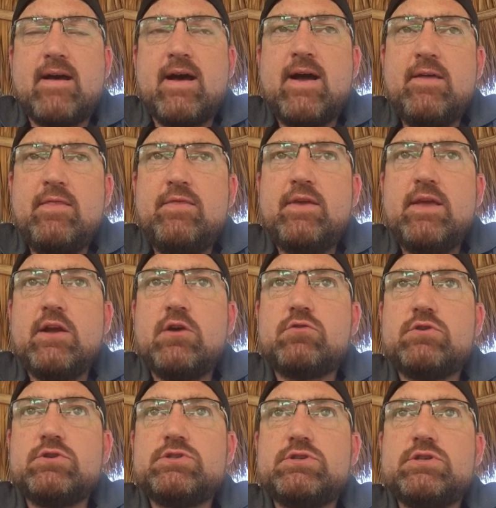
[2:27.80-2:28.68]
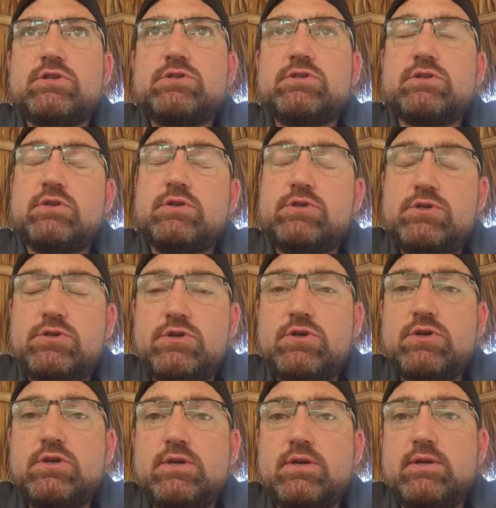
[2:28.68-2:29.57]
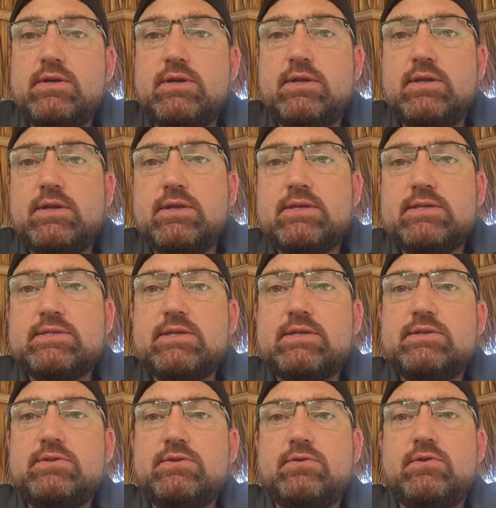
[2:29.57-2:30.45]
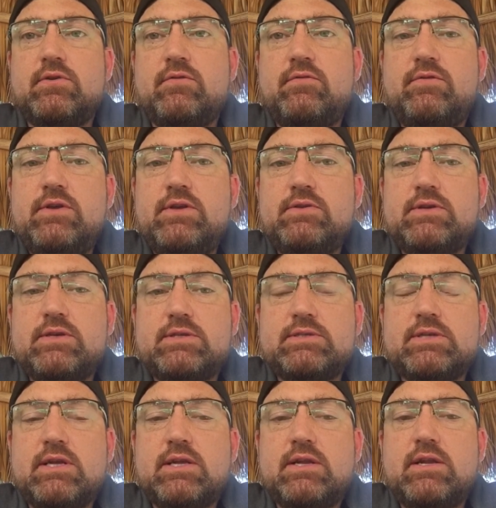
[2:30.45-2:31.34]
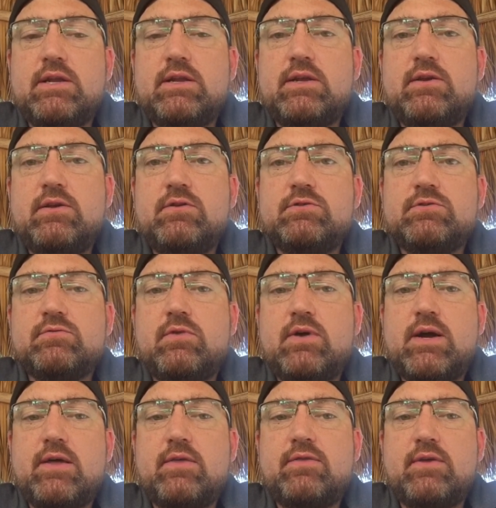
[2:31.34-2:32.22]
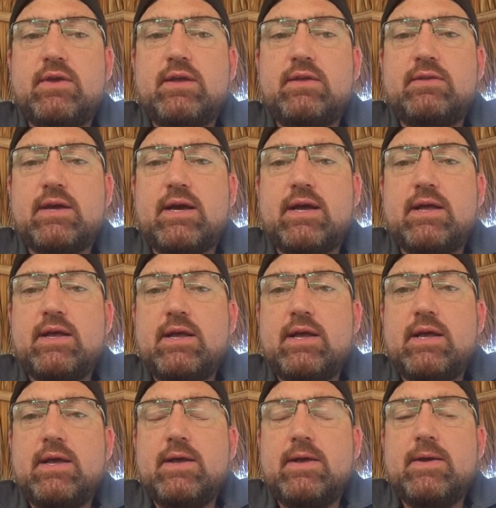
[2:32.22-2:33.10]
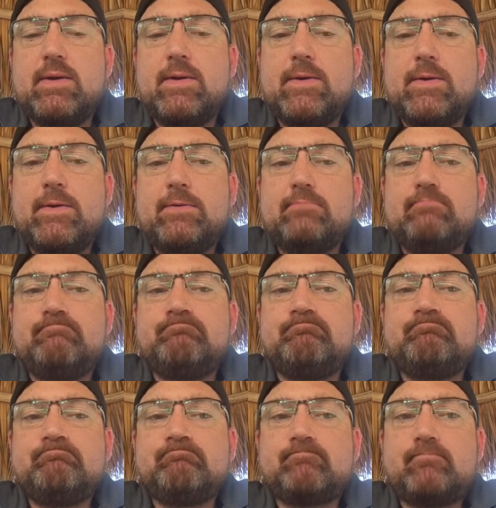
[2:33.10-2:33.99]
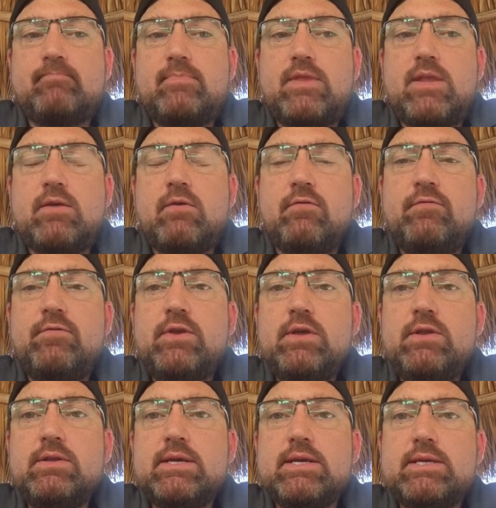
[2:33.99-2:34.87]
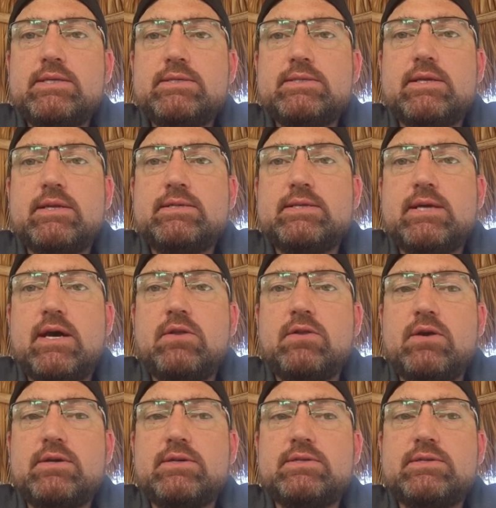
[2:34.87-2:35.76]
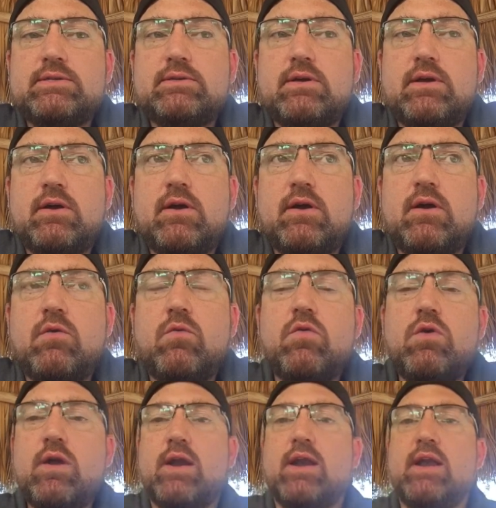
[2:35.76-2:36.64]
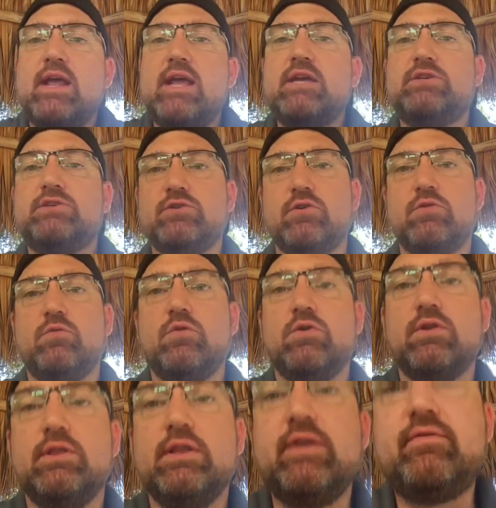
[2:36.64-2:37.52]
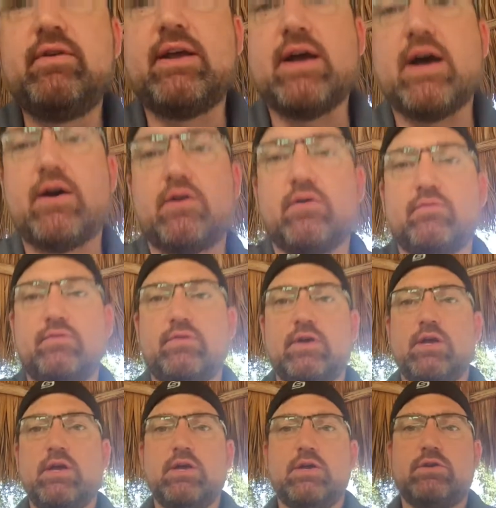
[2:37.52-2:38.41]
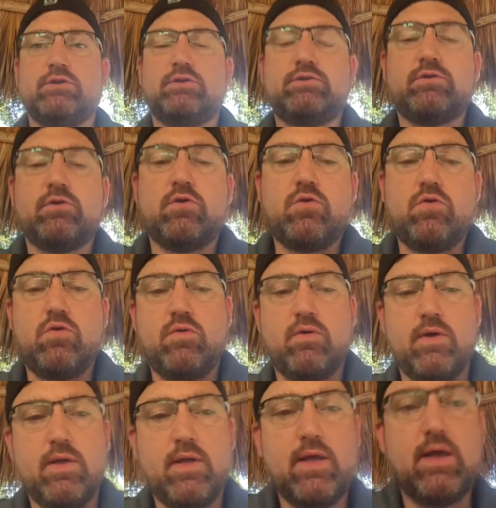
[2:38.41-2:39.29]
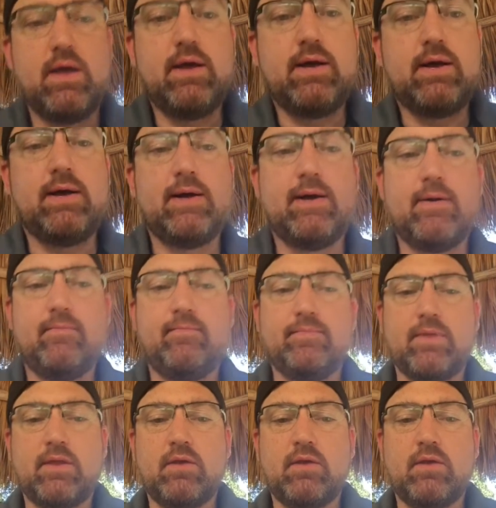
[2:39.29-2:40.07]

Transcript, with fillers: I think Christians should listen to their feelings. And, and here's why I think that. Um, feelings tell us uh, what nature we're living out of. So uh,